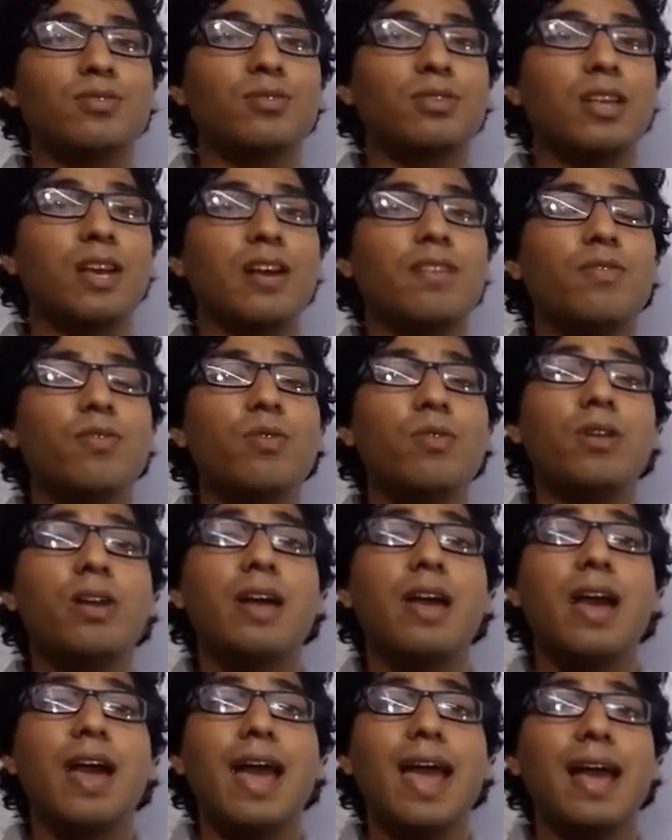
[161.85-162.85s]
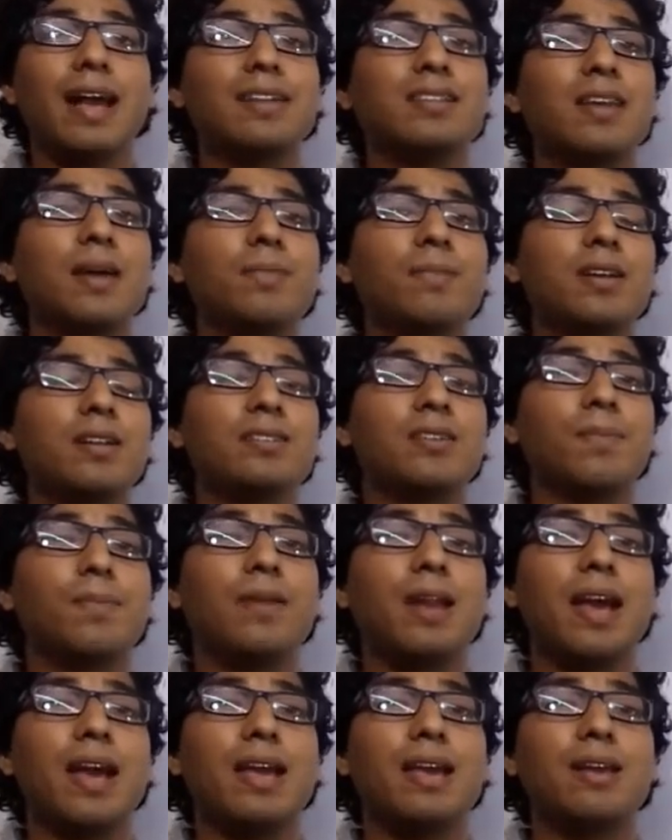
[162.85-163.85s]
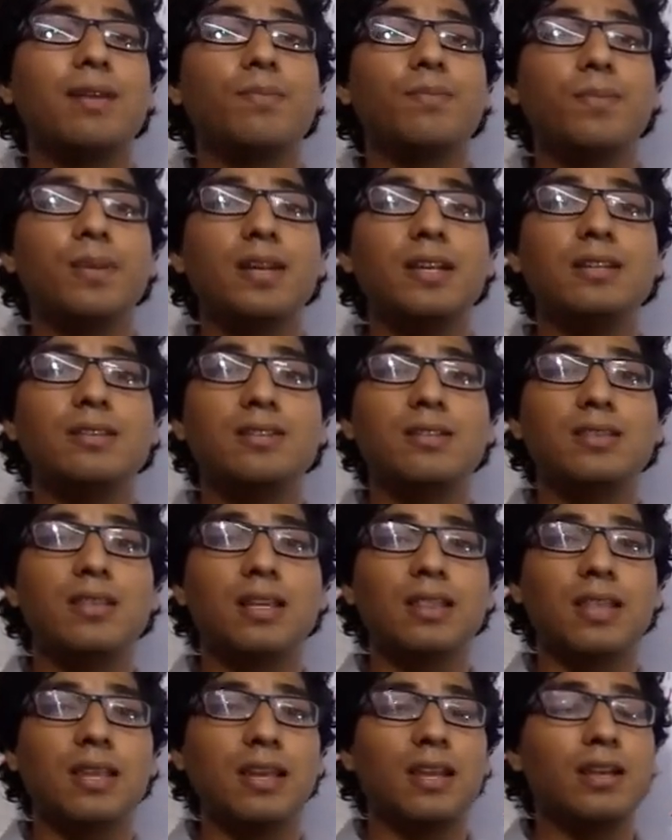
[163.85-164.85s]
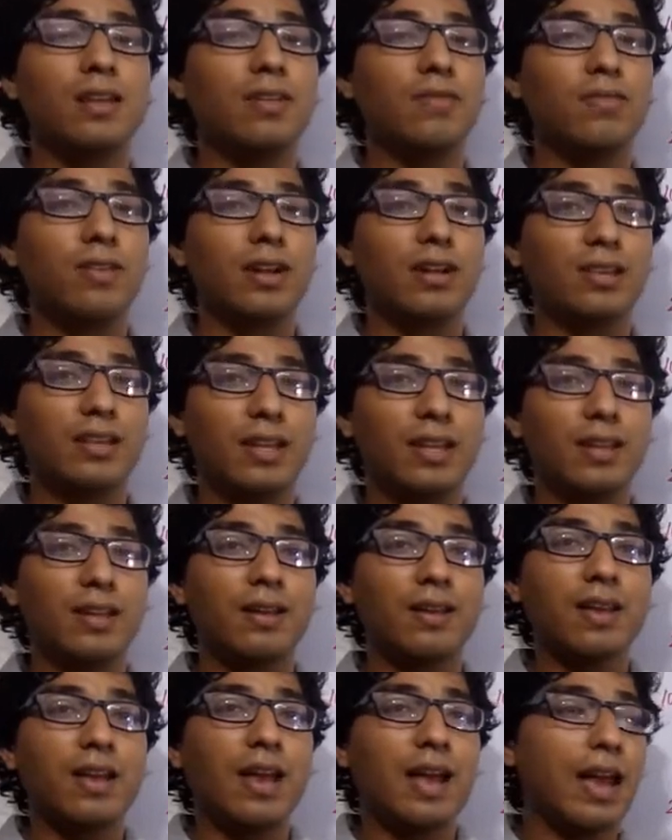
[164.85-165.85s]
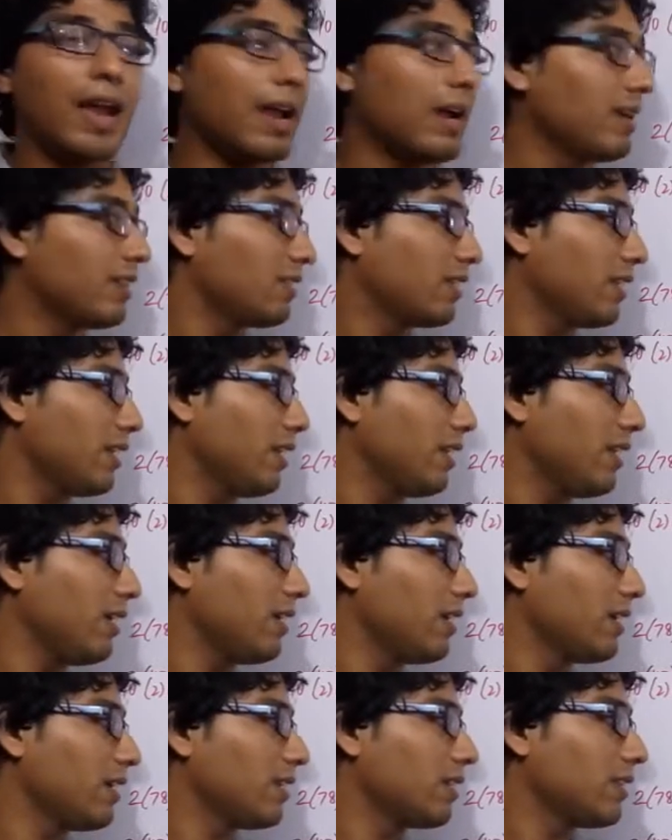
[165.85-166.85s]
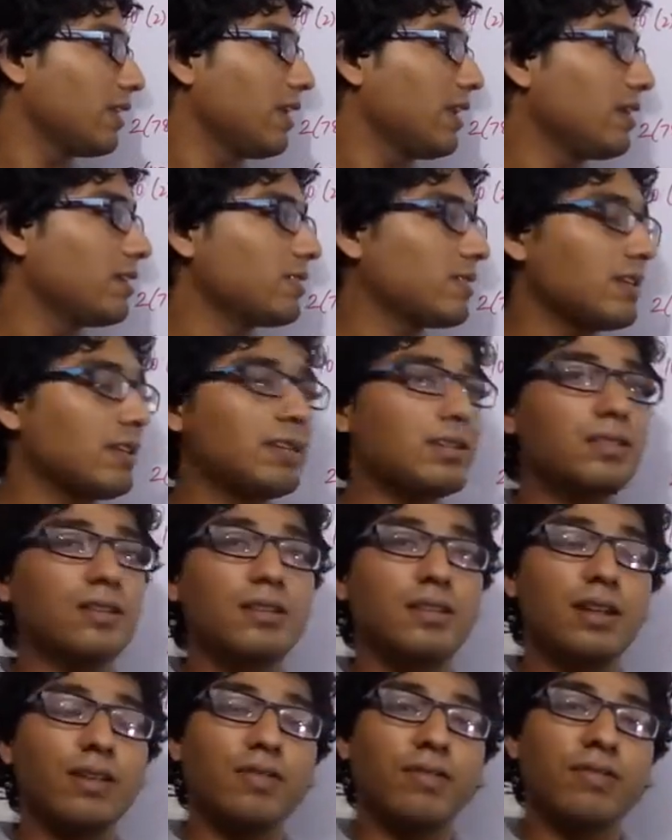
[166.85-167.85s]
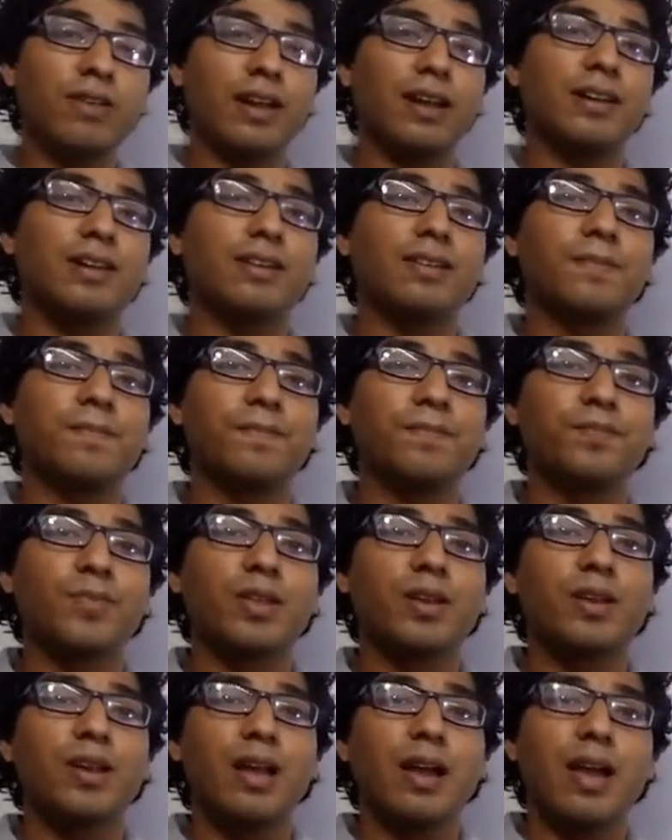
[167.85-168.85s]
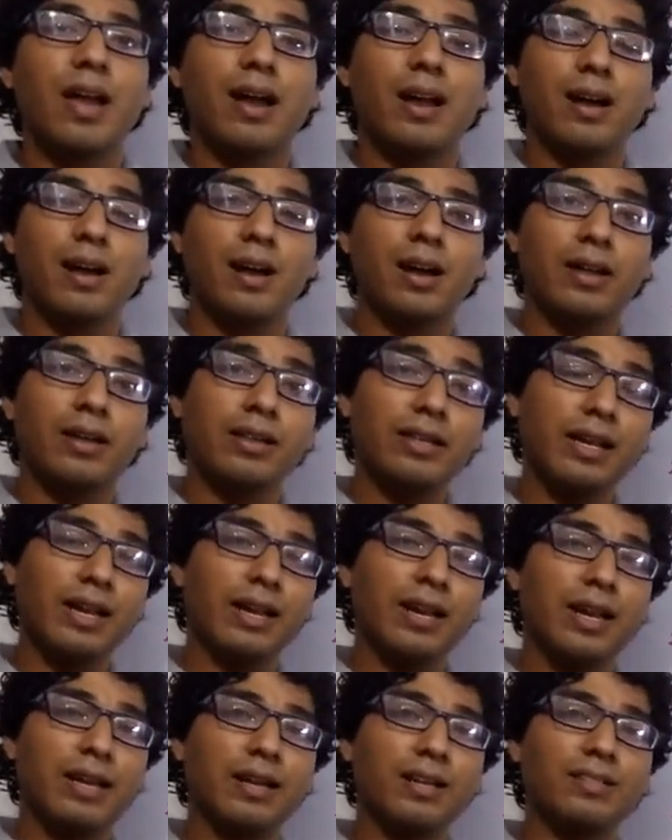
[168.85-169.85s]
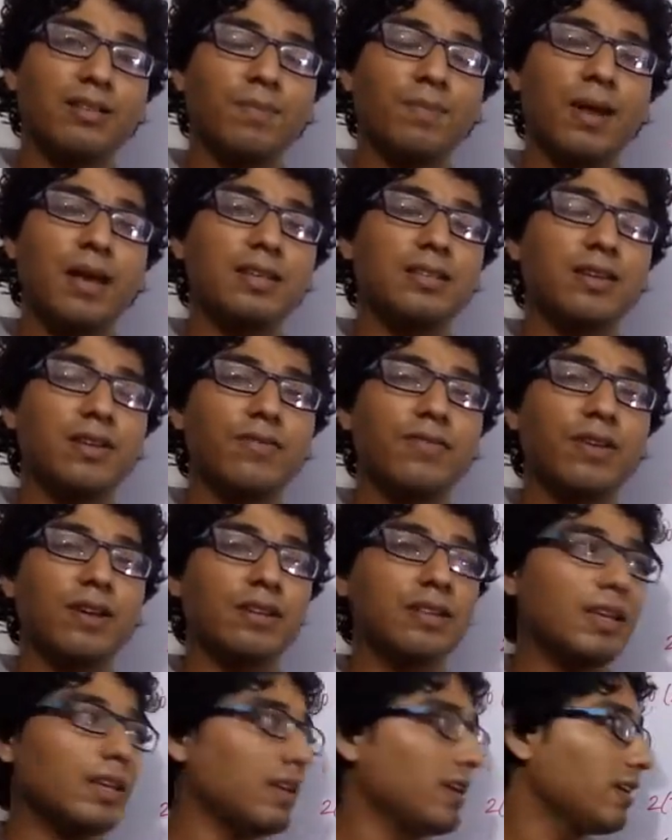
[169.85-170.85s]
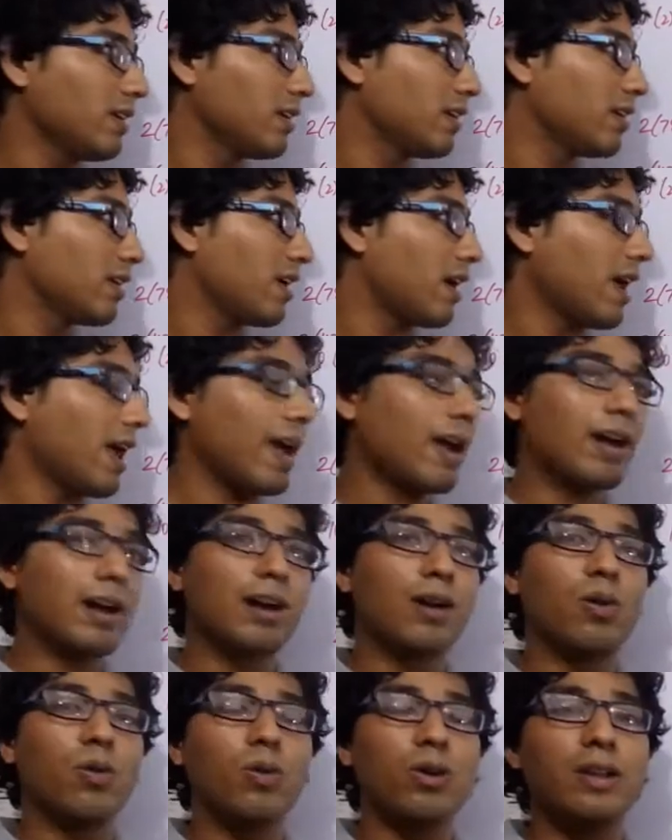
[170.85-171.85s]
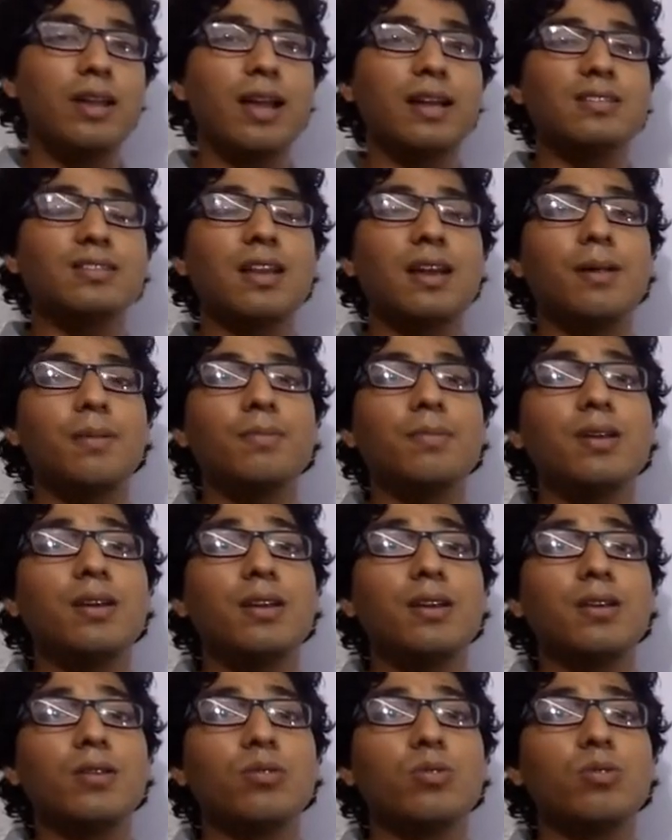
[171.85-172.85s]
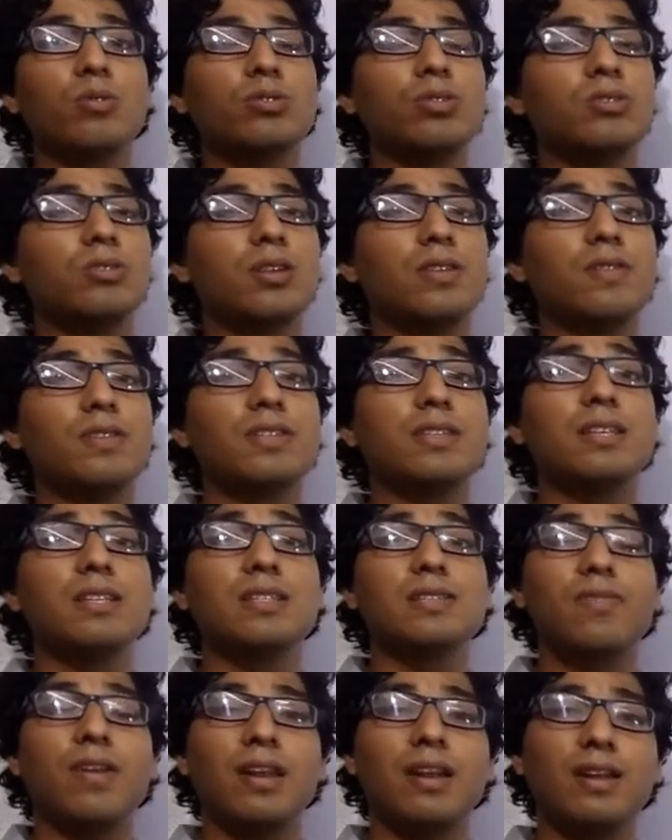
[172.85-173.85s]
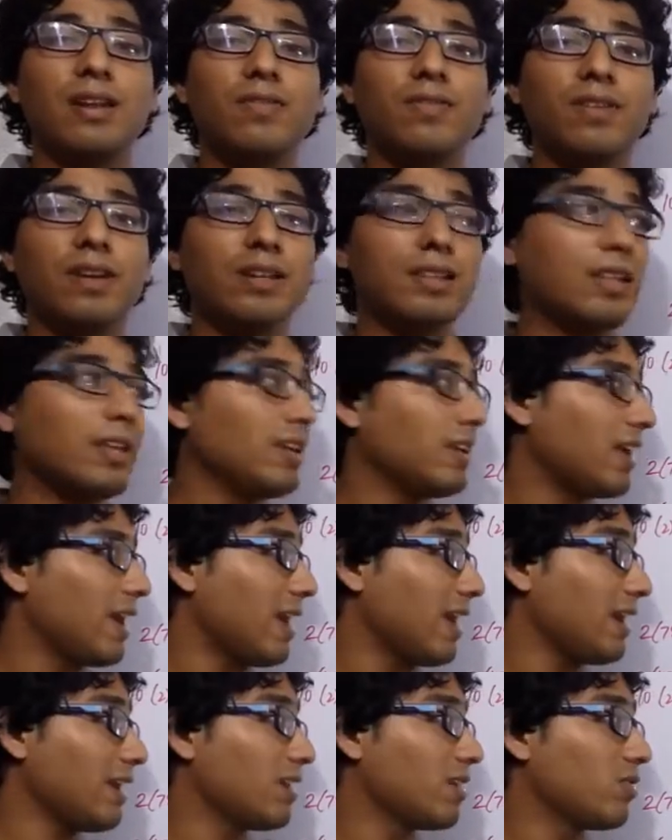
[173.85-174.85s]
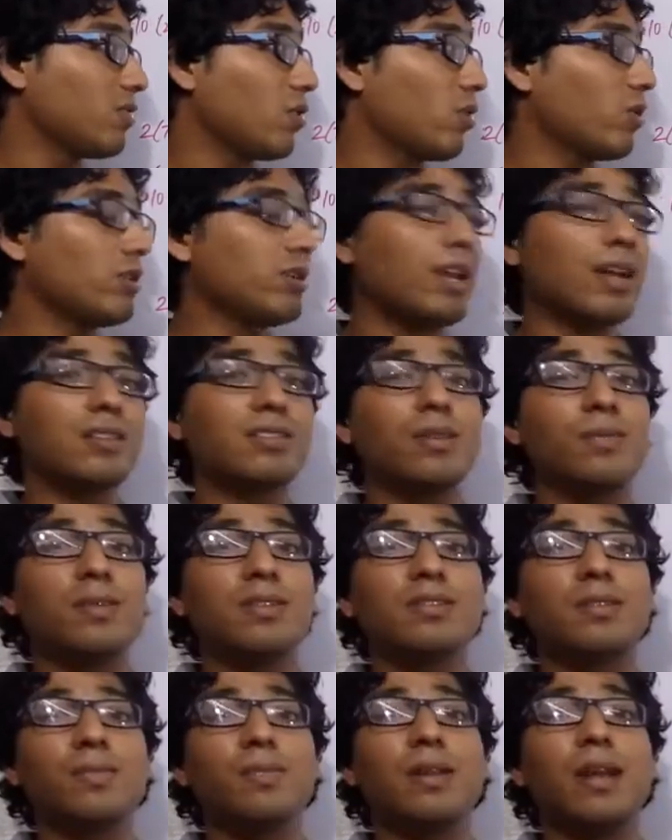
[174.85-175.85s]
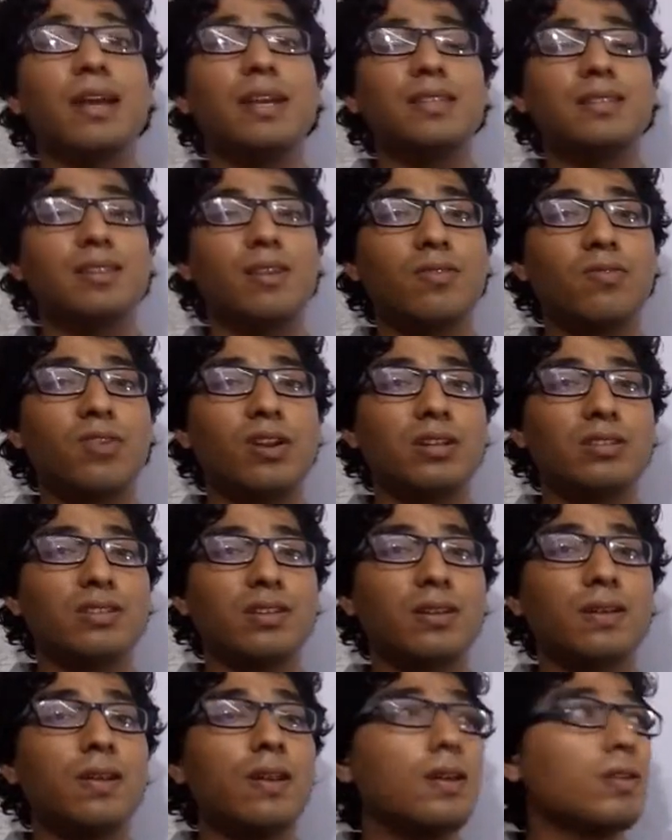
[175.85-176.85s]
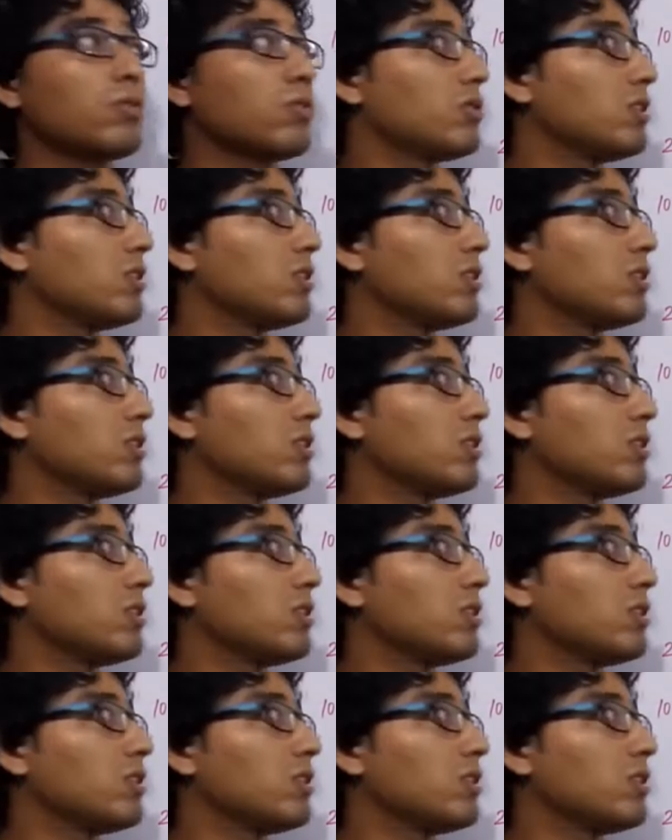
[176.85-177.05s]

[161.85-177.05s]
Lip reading: So therefore exempted supply means the three different things, and three things is different. Nil rated supply is different thing, wholly exempt goods or services is very different thing, and non-taxable supply is different thing.